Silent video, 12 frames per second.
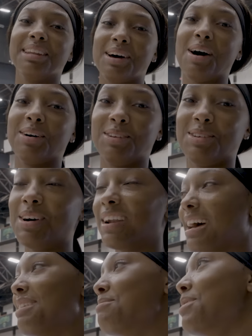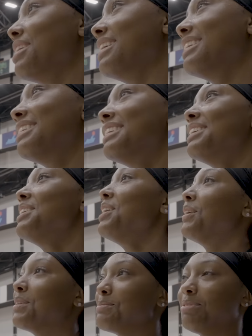dog, you know that, but
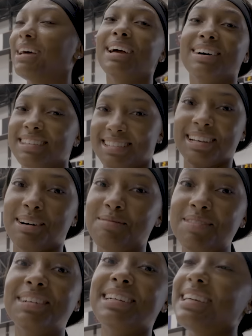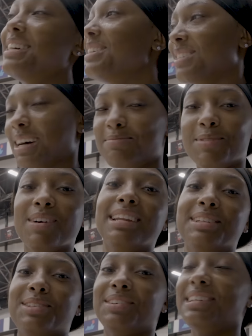when we play y'all, it's up. You gotta be
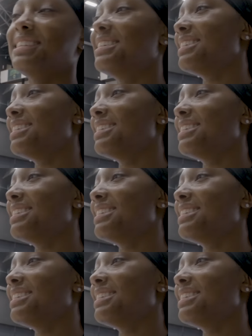ready to it.